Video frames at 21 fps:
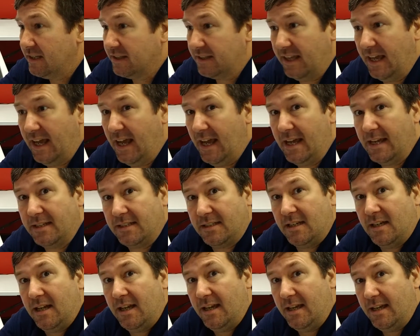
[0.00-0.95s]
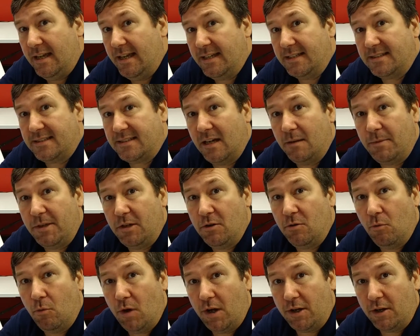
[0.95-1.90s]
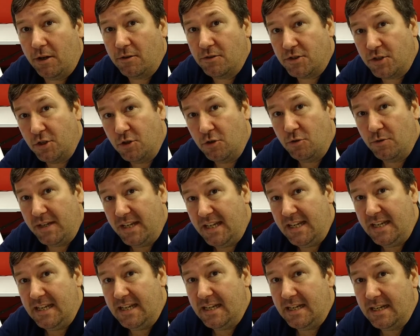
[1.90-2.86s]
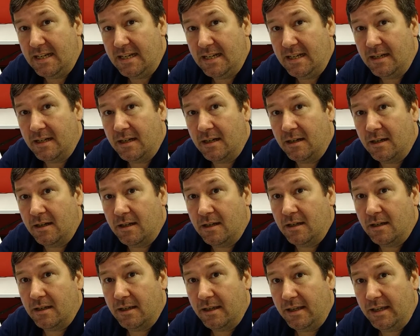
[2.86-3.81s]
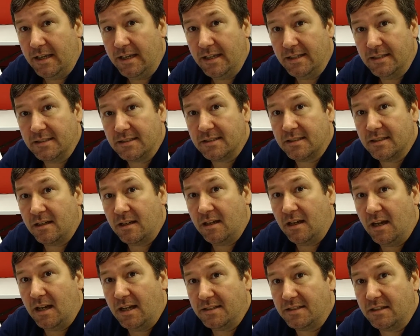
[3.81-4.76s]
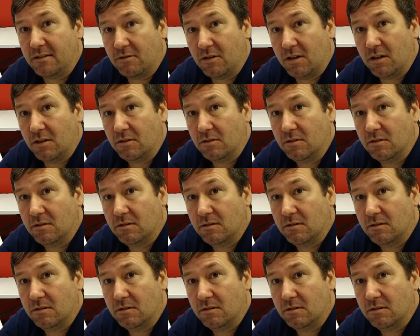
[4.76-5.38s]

that S W one oh two E is a zero.